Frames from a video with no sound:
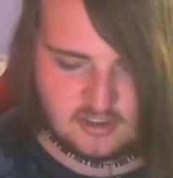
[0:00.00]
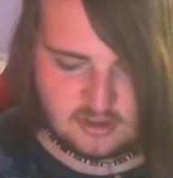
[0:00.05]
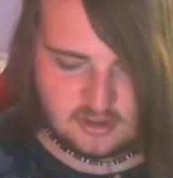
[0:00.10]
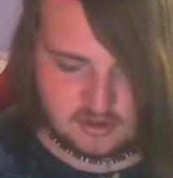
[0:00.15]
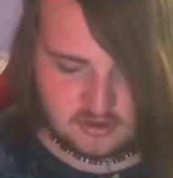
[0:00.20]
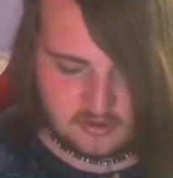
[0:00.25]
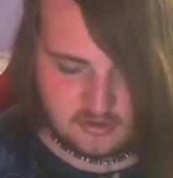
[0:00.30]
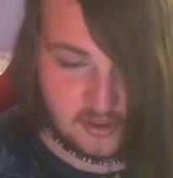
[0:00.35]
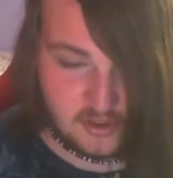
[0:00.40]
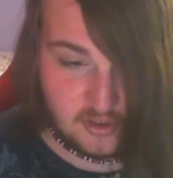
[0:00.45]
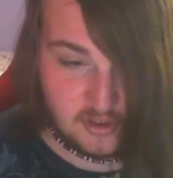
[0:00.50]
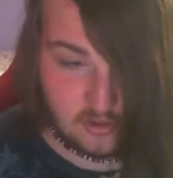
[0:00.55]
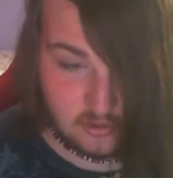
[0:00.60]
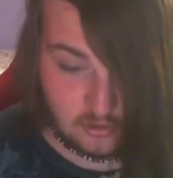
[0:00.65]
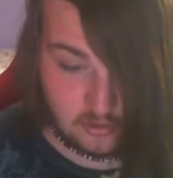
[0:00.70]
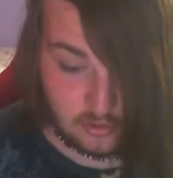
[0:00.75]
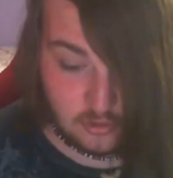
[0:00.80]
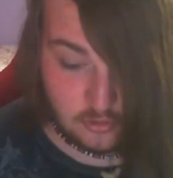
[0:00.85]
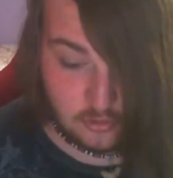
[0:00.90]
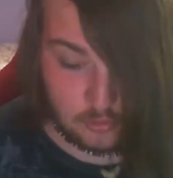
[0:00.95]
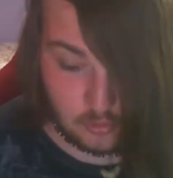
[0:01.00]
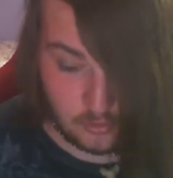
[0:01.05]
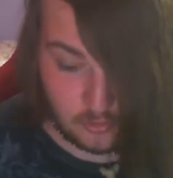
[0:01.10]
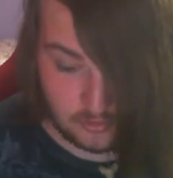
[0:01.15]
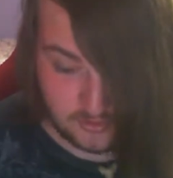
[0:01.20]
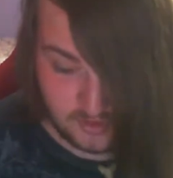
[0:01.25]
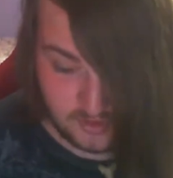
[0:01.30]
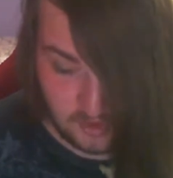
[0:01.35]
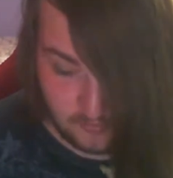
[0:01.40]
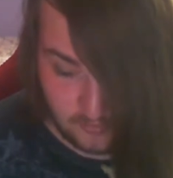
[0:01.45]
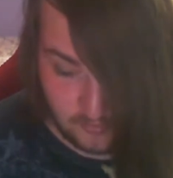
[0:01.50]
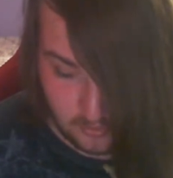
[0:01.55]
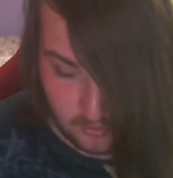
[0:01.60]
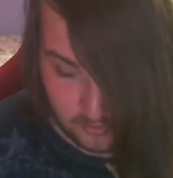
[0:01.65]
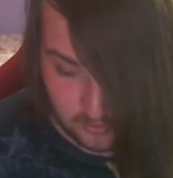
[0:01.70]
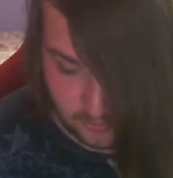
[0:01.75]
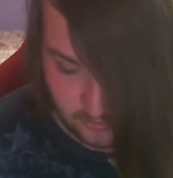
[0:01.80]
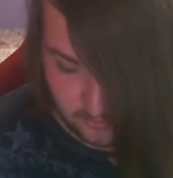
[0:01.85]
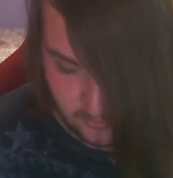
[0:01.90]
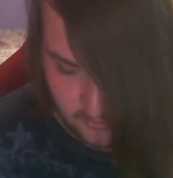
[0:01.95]
you should continue doing
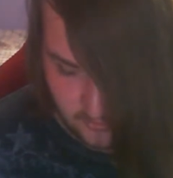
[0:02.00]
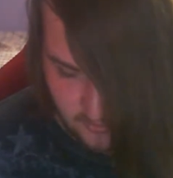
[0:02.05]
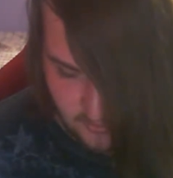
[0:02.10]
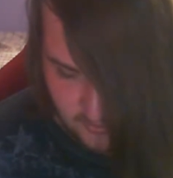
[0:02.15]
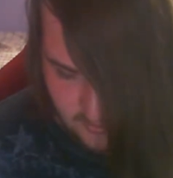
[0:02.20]
CPR